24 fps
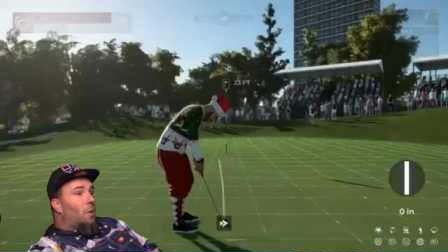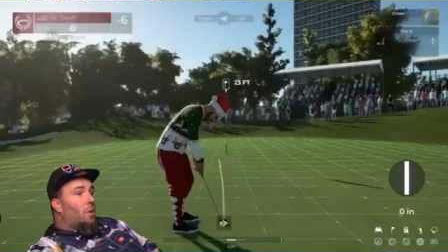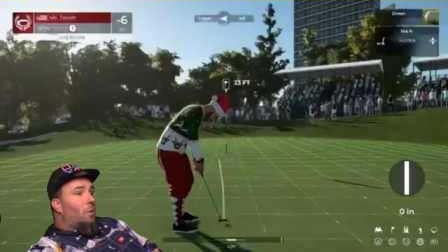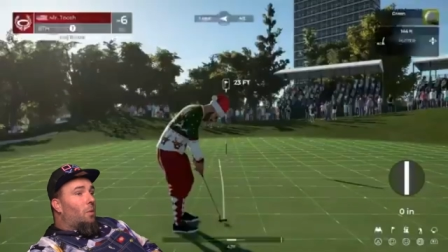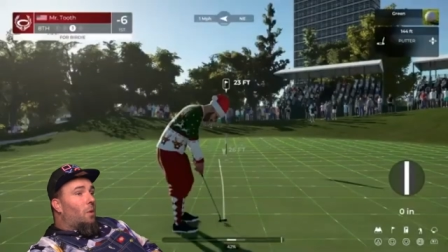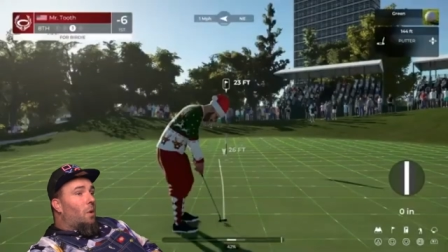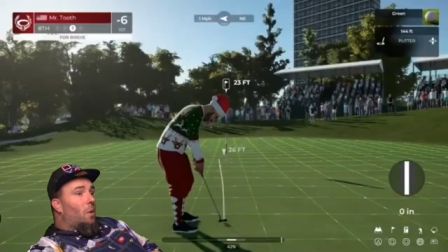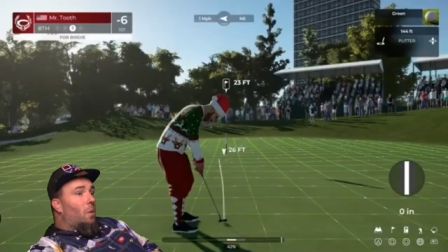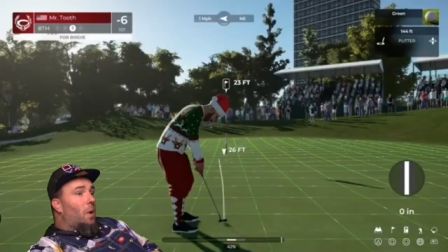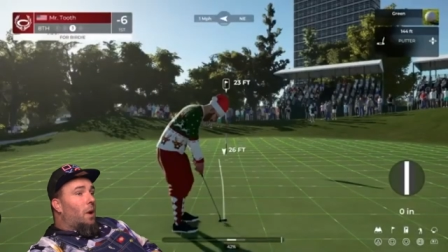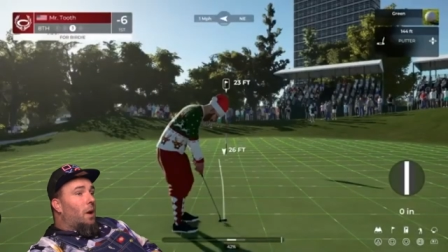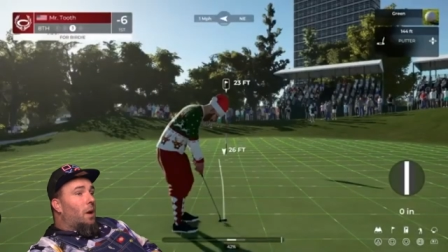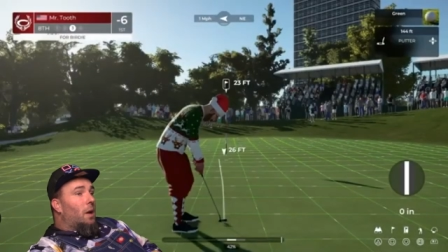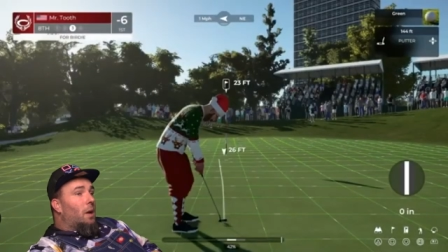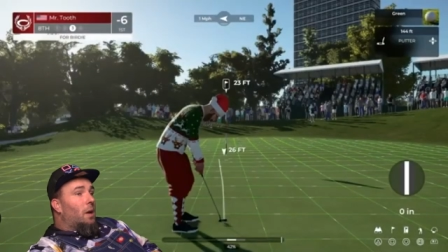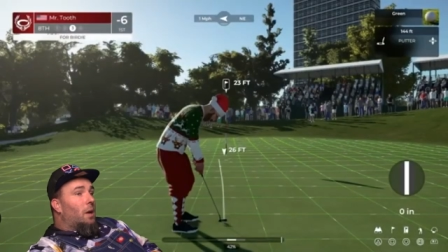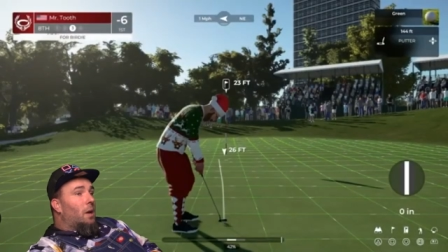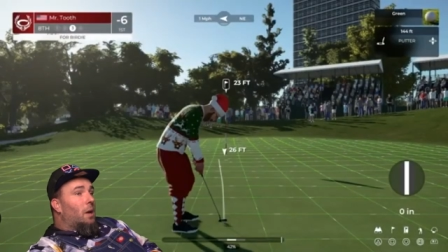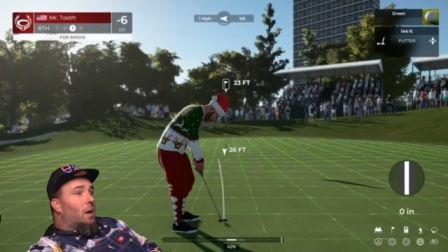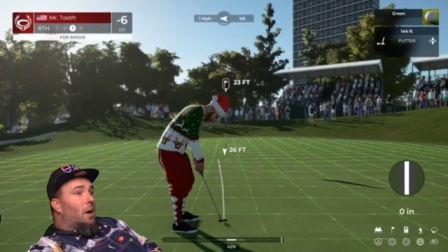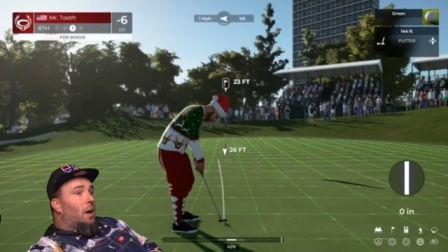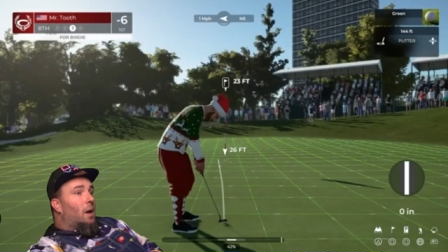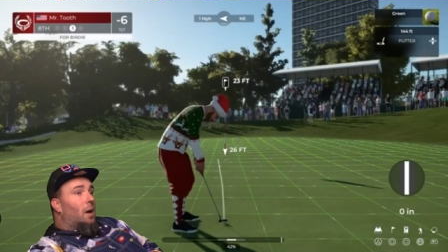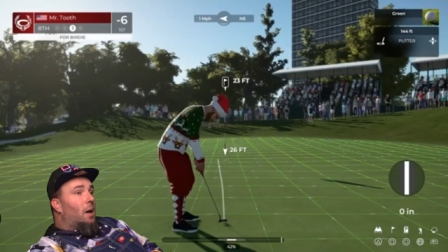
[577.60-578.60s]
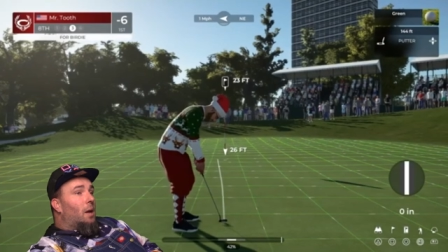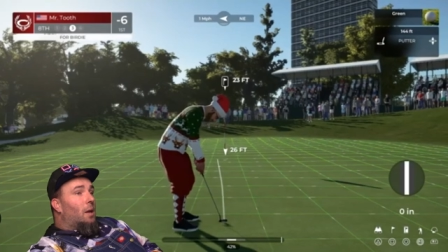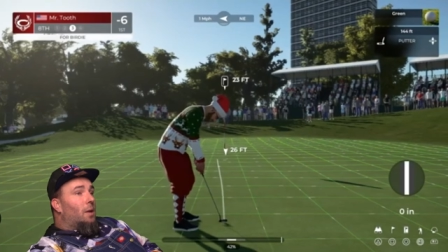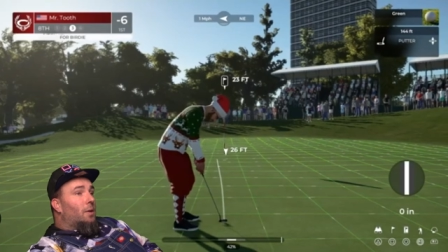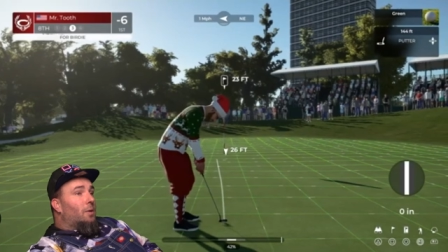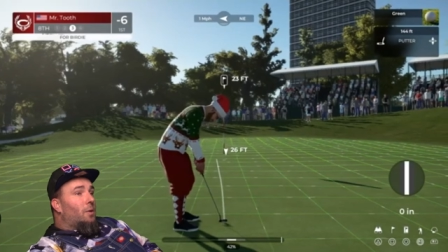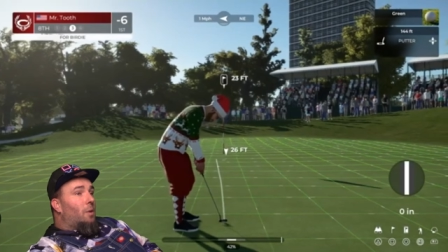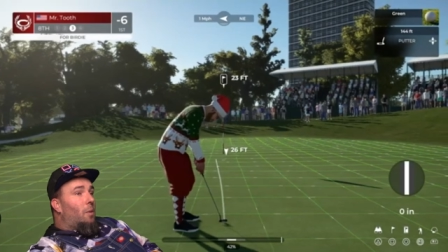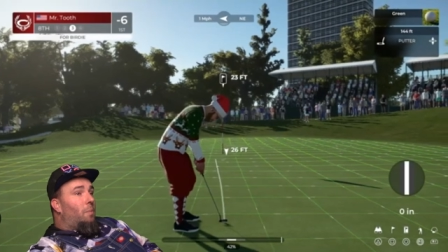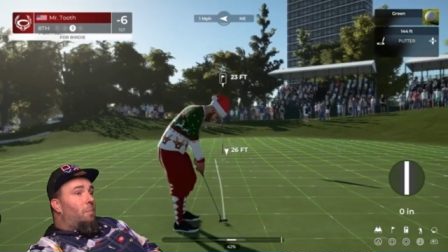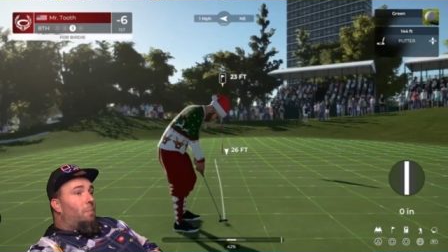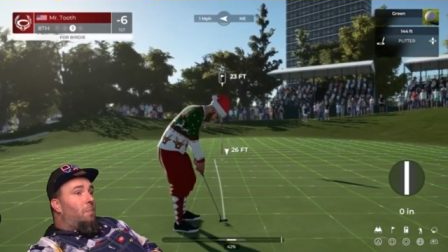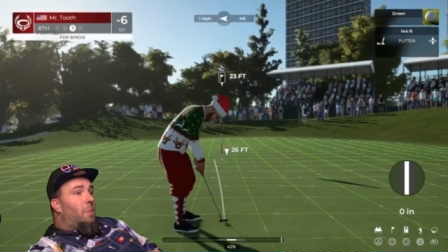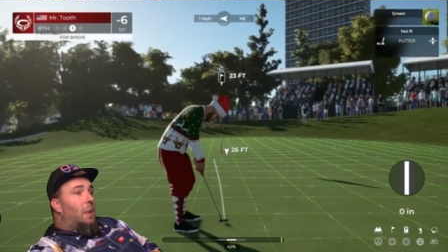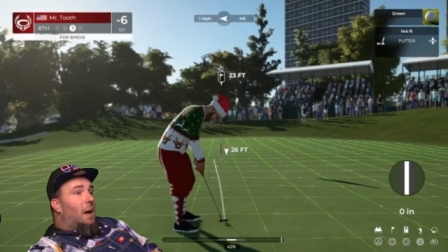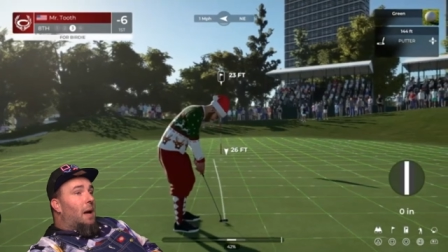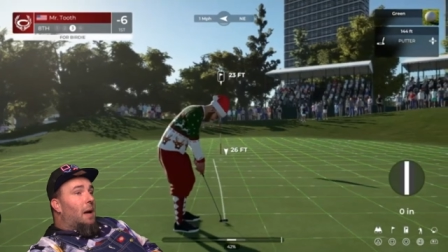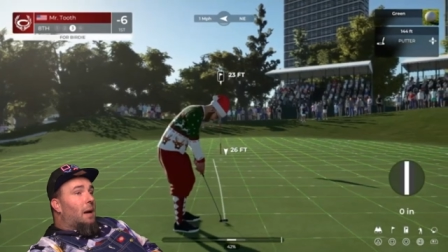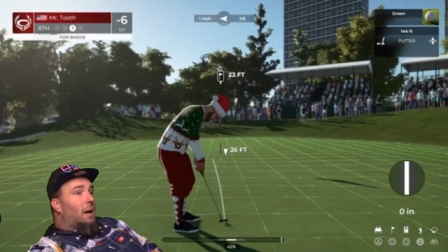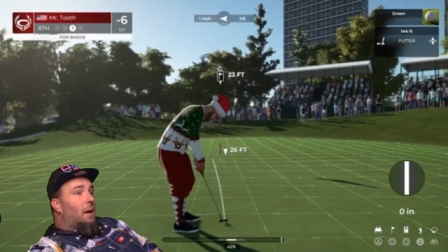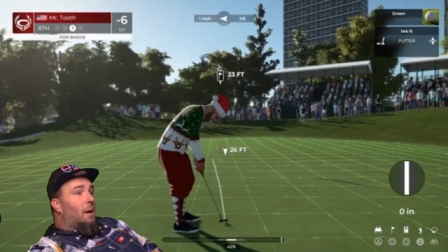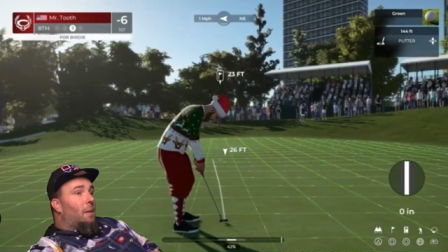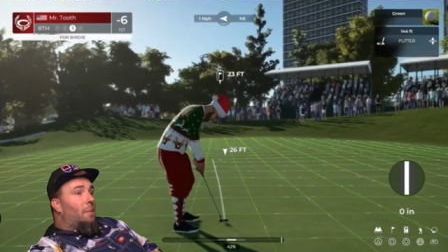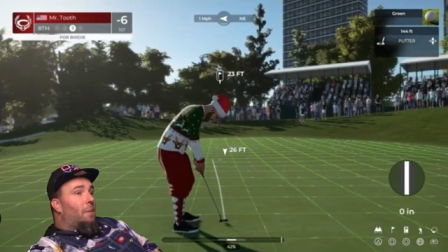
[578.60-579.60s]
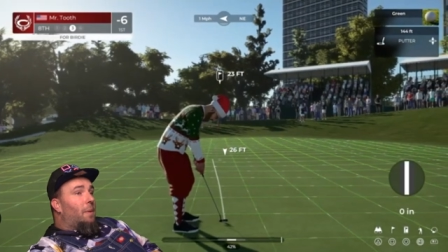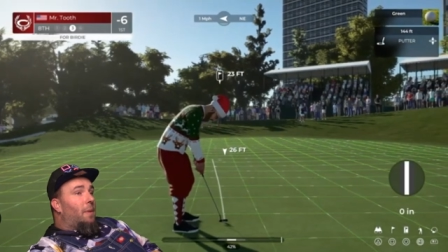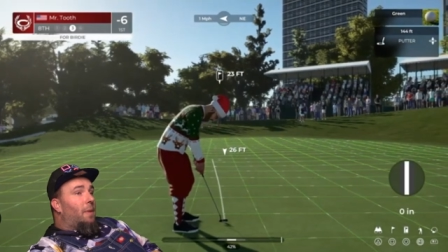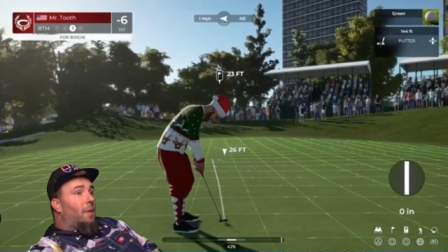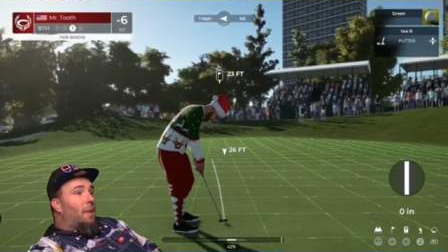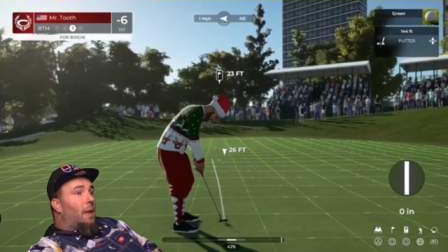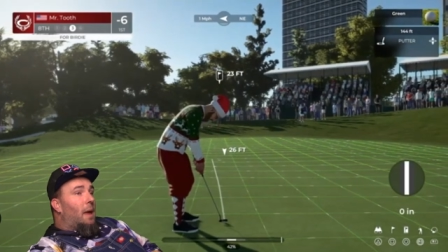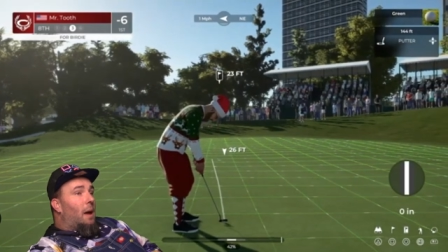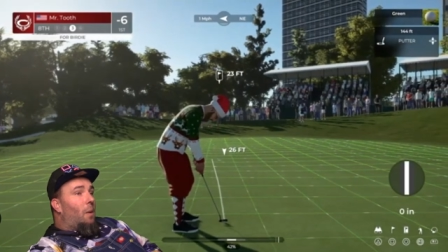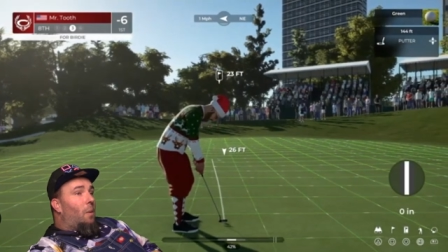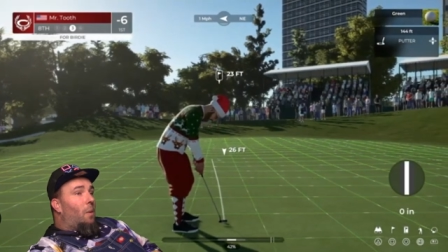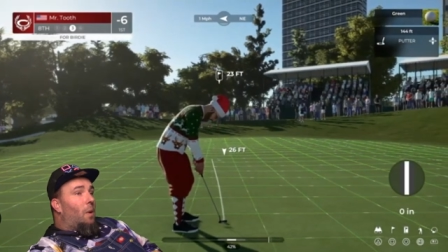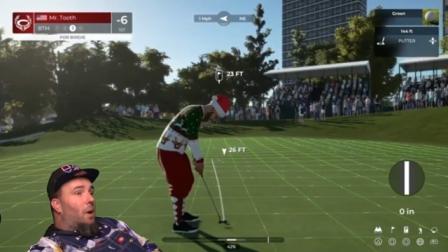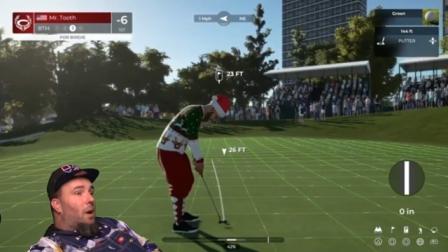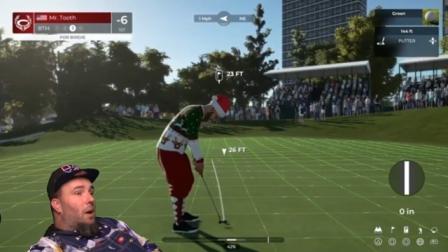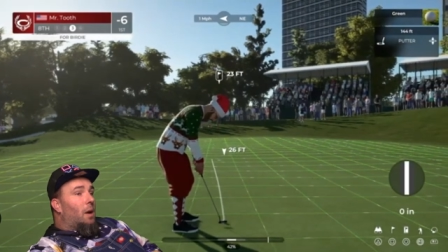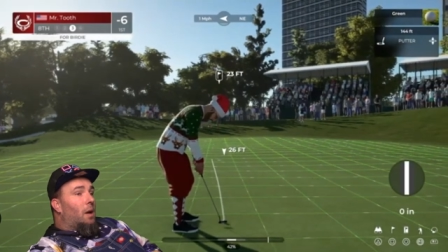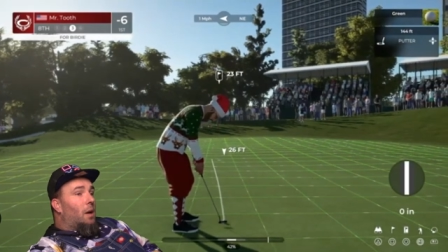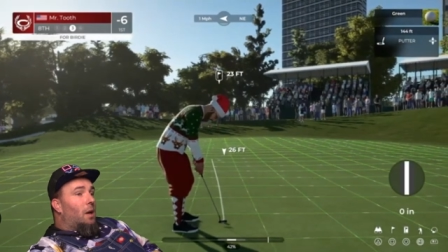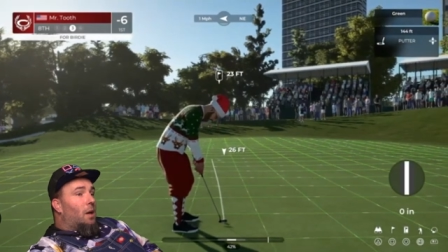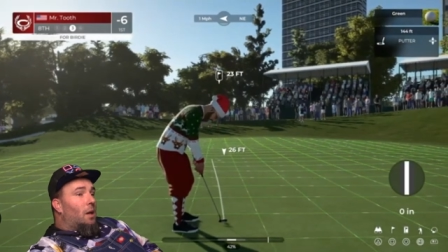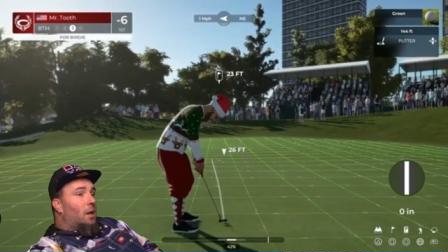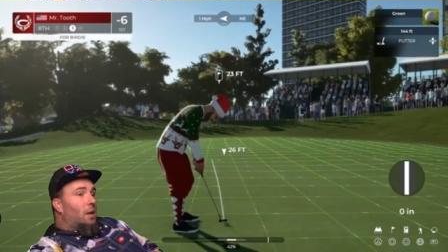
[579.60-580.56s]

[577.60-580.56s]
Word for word: the wrong way. Uh, let's go back up that way.